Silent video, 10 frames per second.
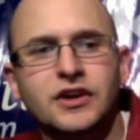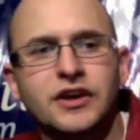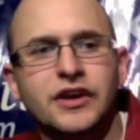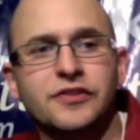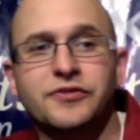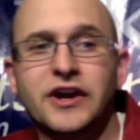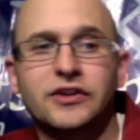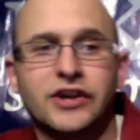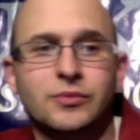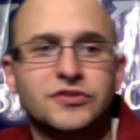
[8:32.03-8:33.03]
And the final
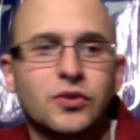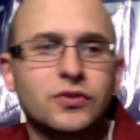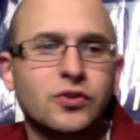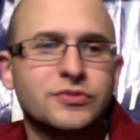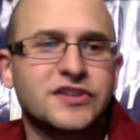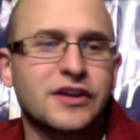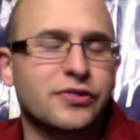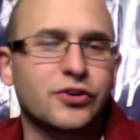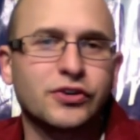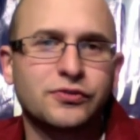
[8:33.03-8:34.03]
game was Oklahoma State
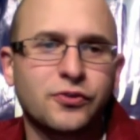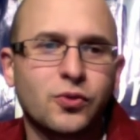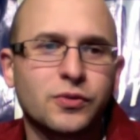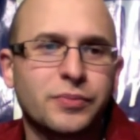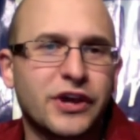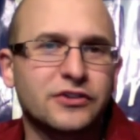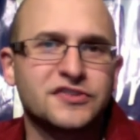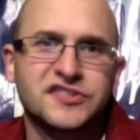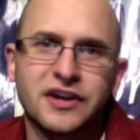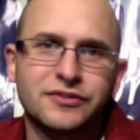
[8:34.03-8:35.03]
34, Baylor
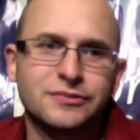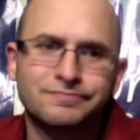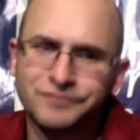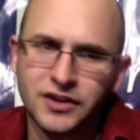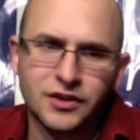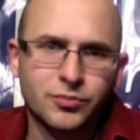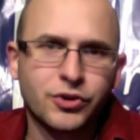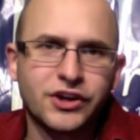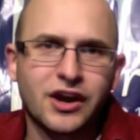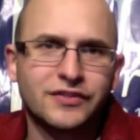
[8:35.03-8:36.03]
7.
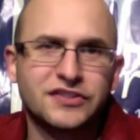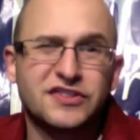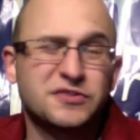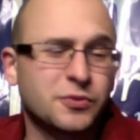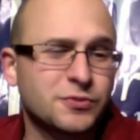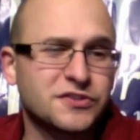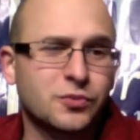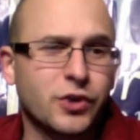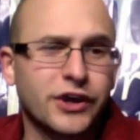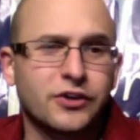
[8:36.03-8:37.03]
Pretty obvious. This one was in
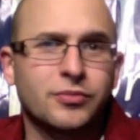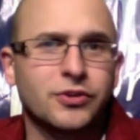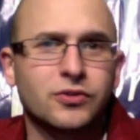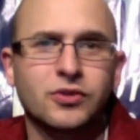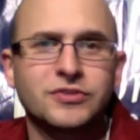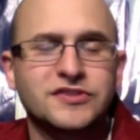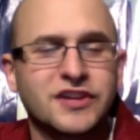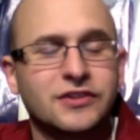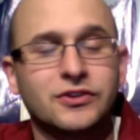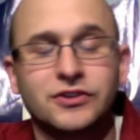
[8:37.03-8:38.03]
Waco, but Oklahoma
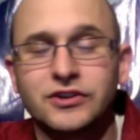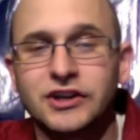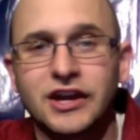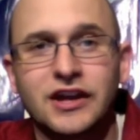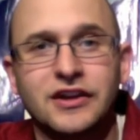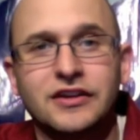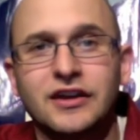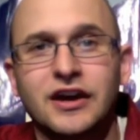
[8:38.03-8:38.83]
State looked good again.